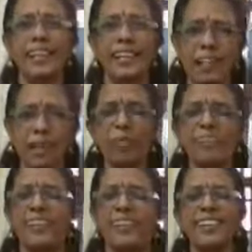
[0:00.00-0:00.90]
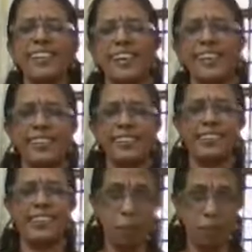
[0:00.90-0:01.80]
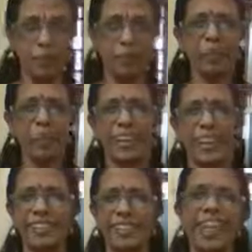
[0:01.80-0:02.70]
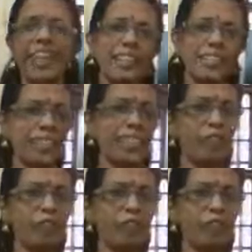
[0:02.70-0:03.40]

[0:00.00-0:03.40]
decomposition reaction, displacement reaction, and the